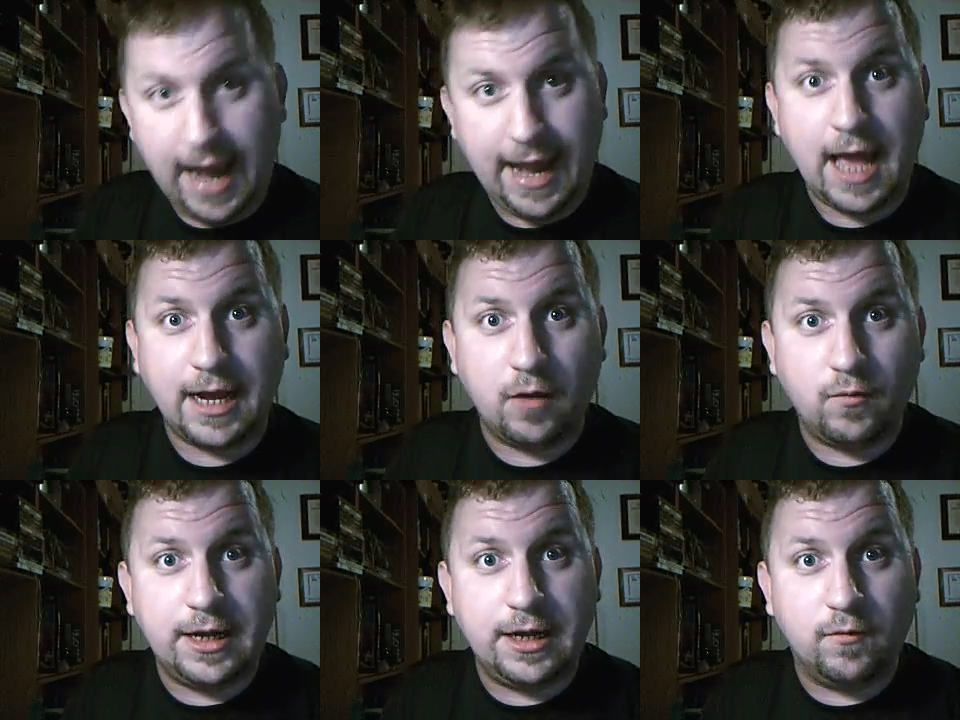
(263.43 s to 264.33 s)
And I
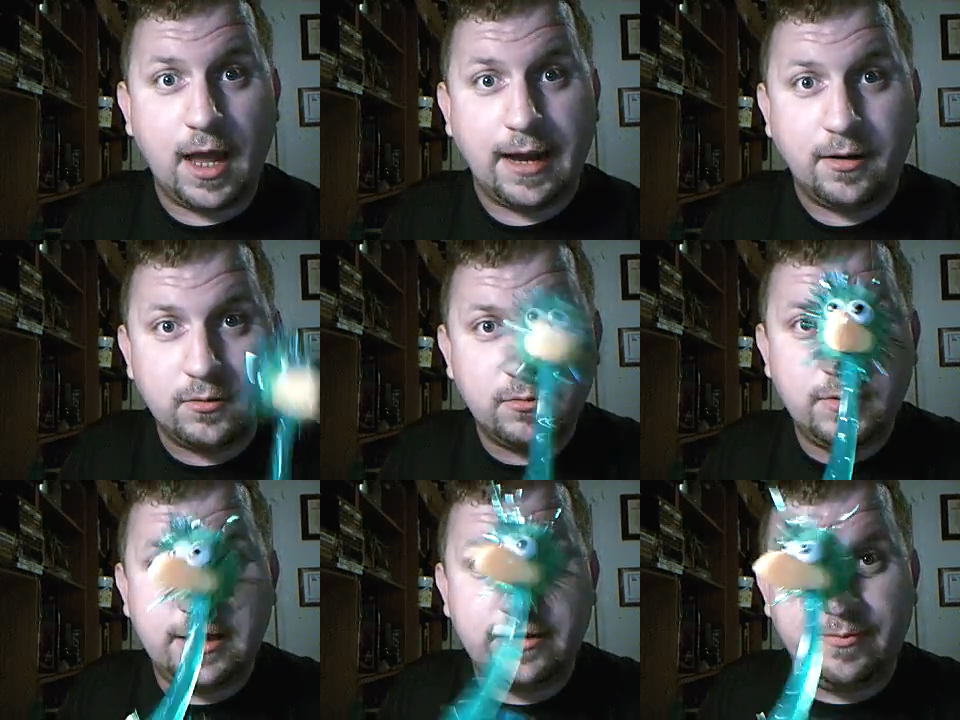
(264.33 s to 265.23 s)
got ready to write.
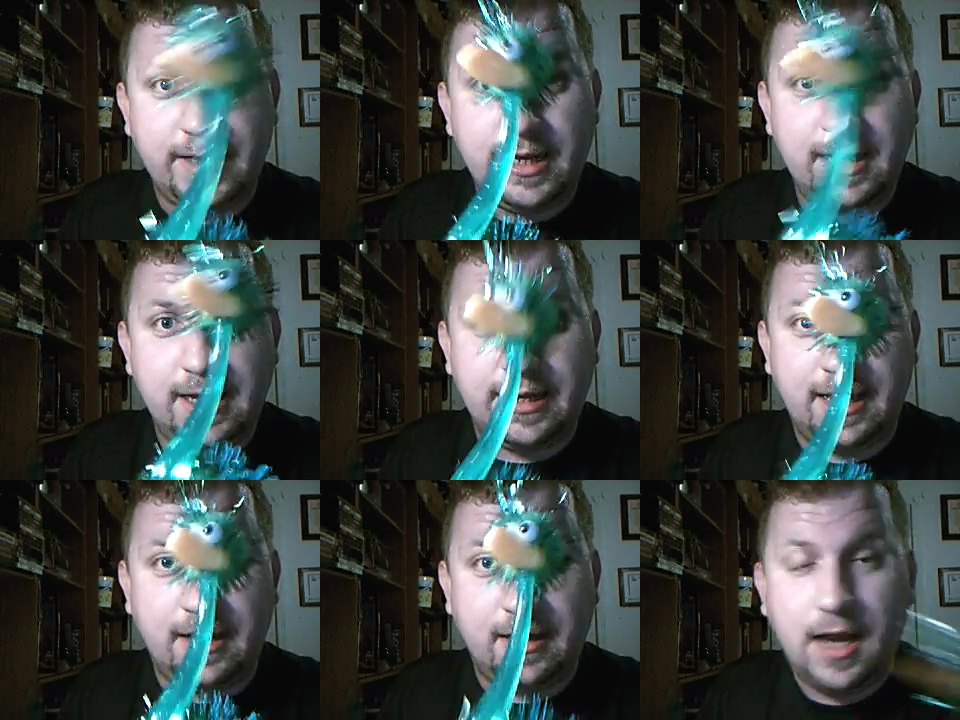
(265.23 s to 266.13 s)
With me
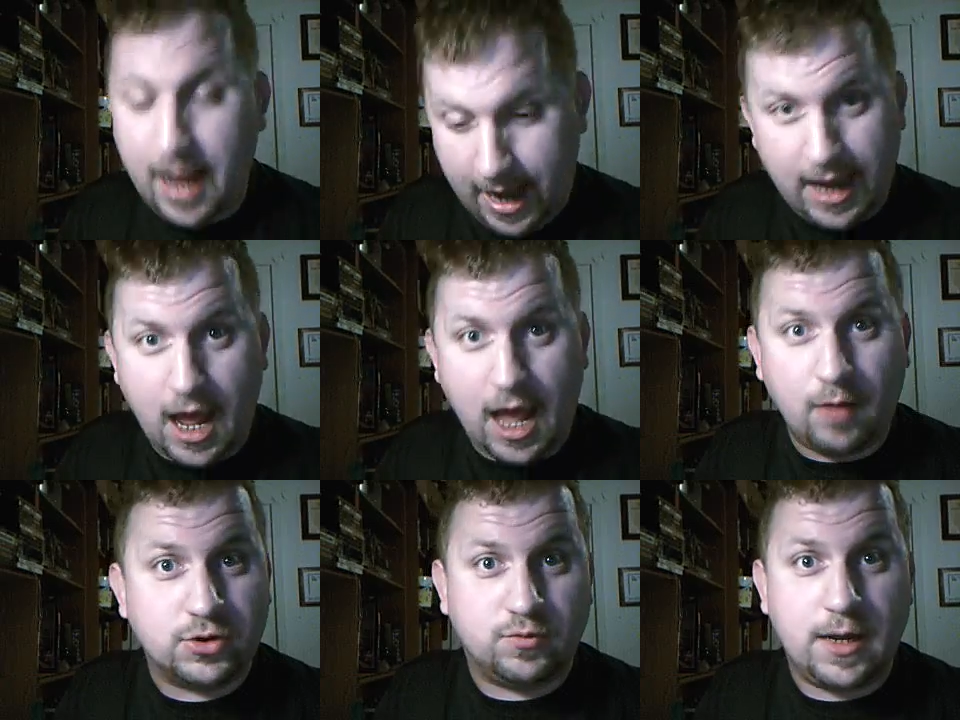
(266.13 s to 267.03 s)
again. And
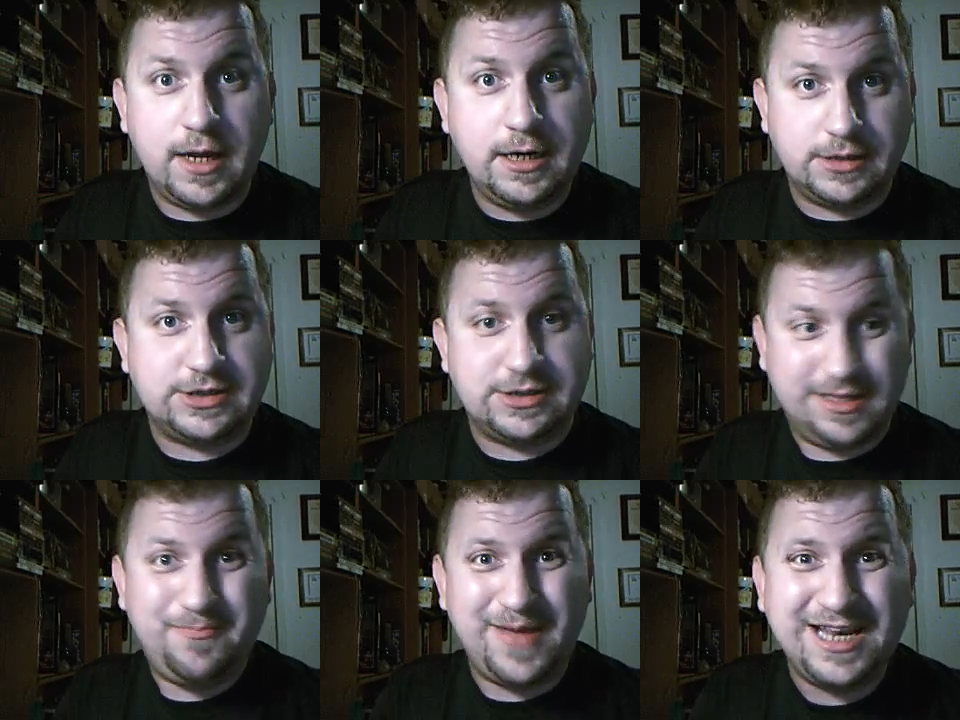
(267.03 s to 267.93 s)
I was ready to...
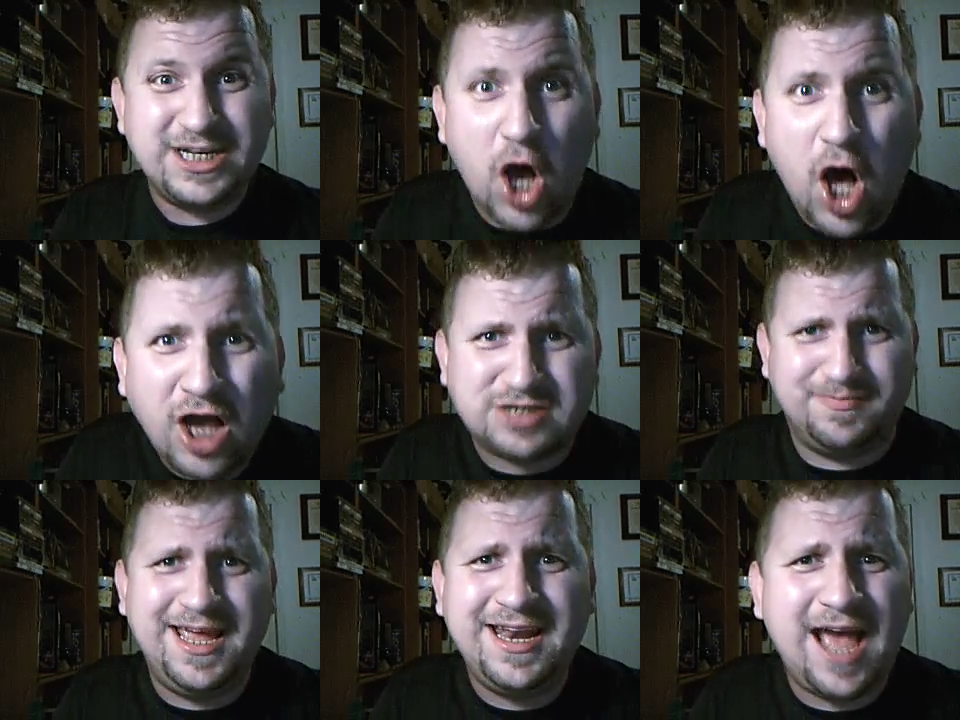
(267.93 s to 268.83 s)
The pen
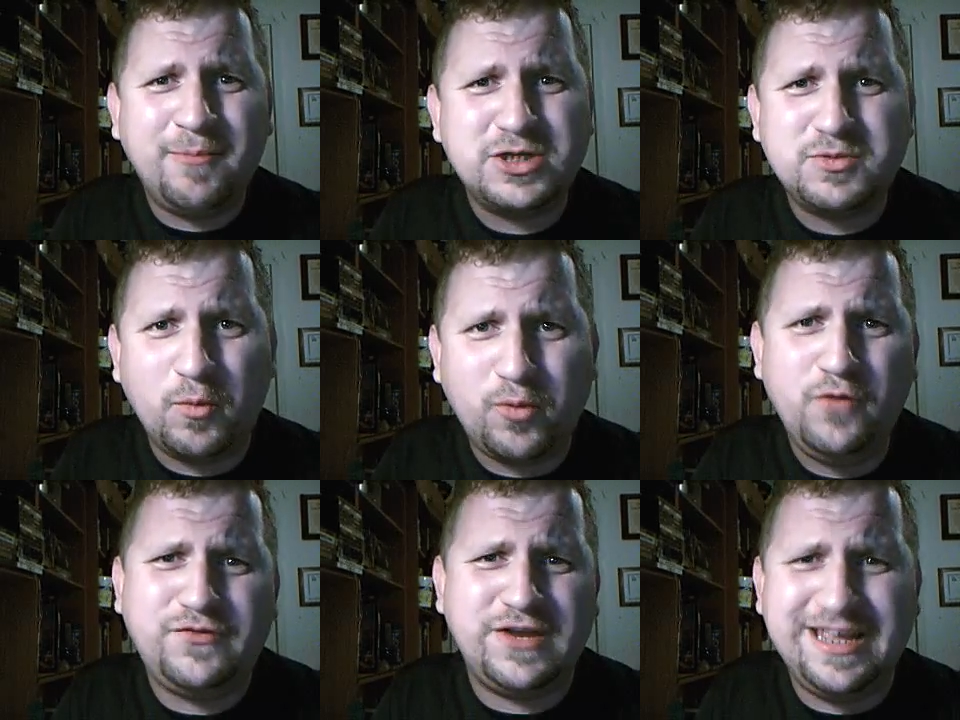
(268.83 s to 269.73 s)
talks, man. How much more
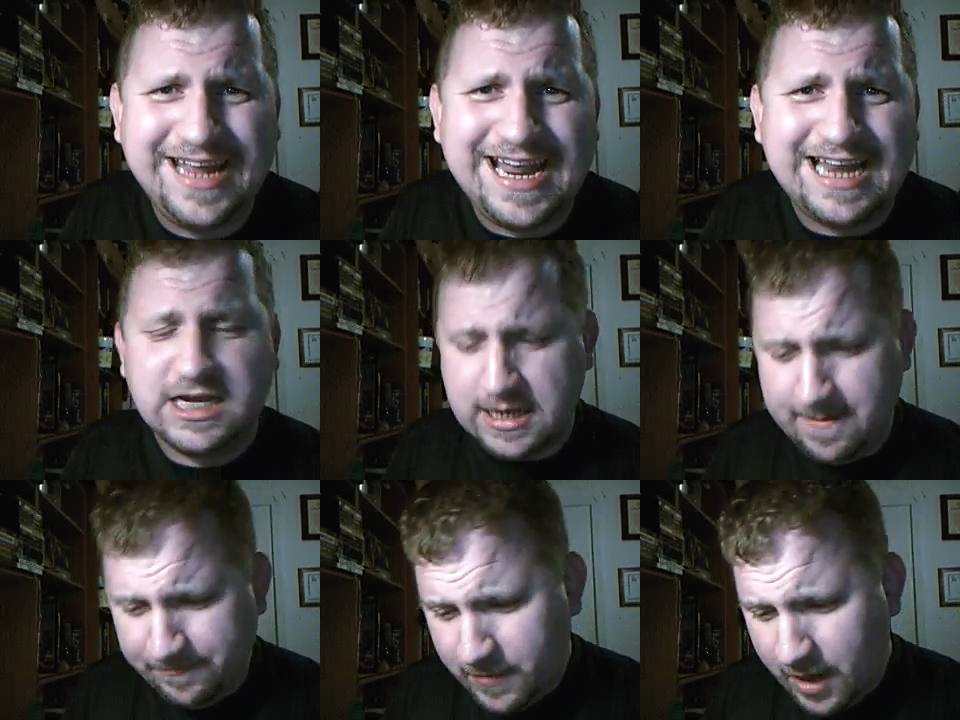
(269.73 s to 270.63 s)
proof do you need?
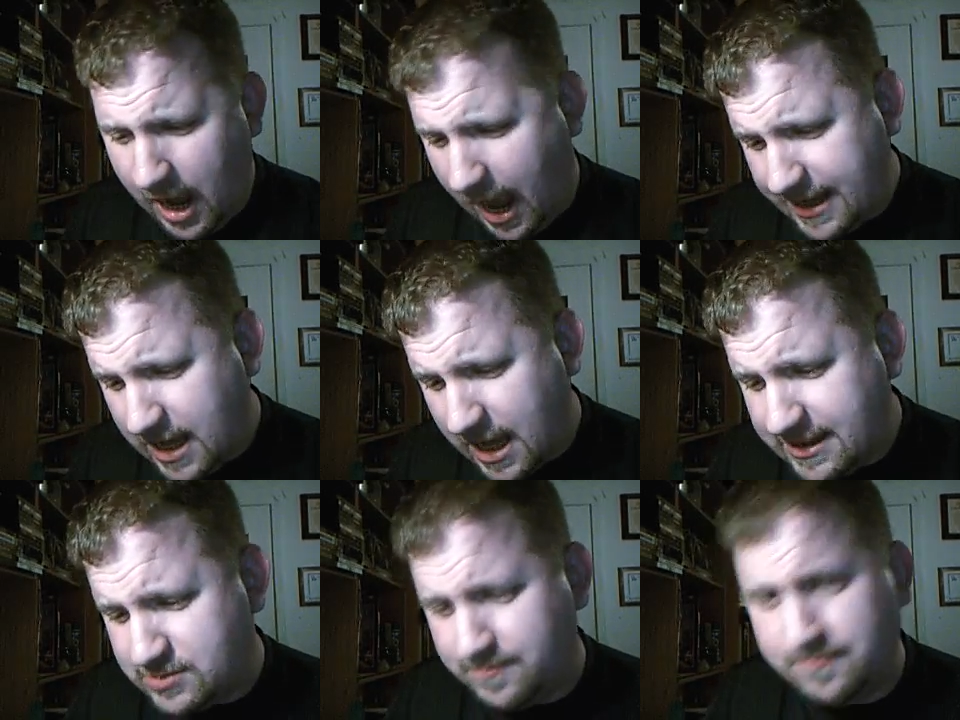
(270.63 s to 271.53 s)
I
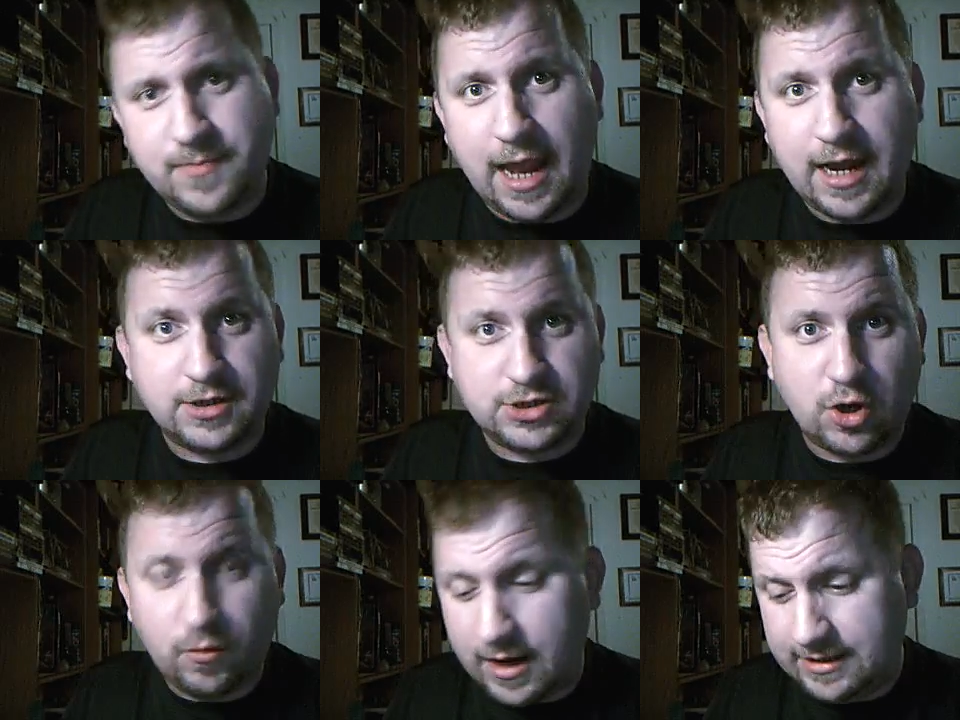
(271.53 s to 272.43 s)
got this, and I
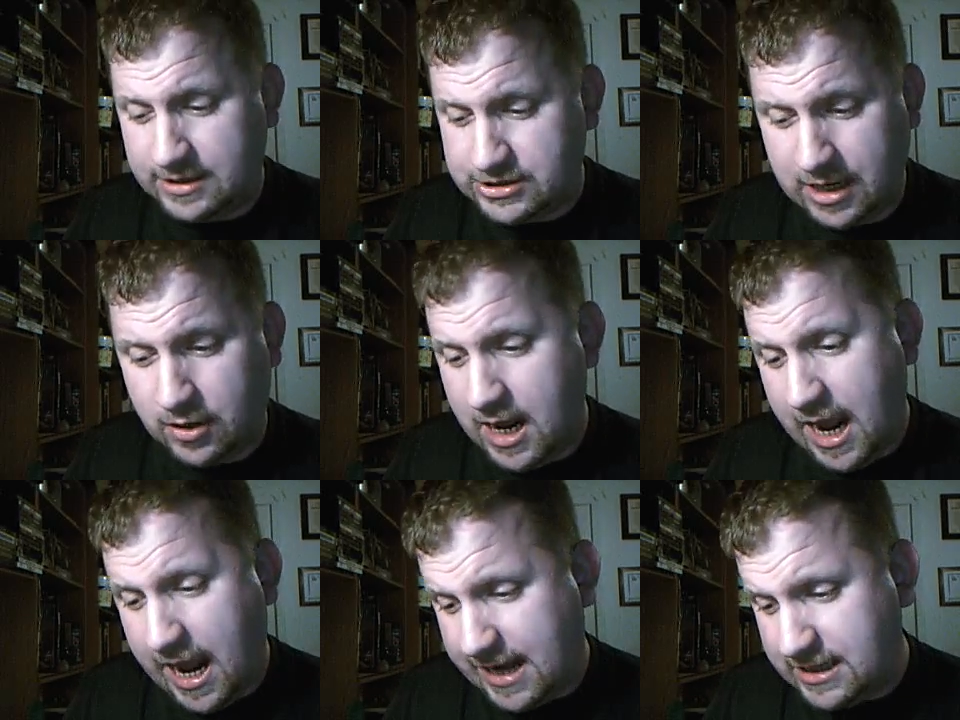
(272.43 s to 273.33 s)
start writing this down.
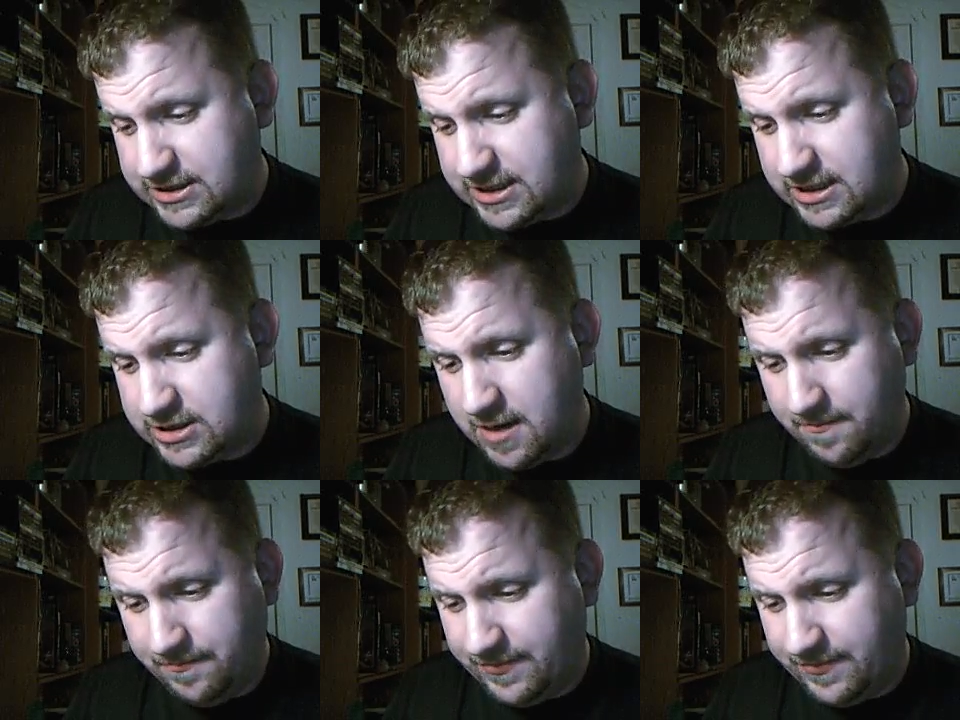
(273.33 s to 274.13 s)
And it says...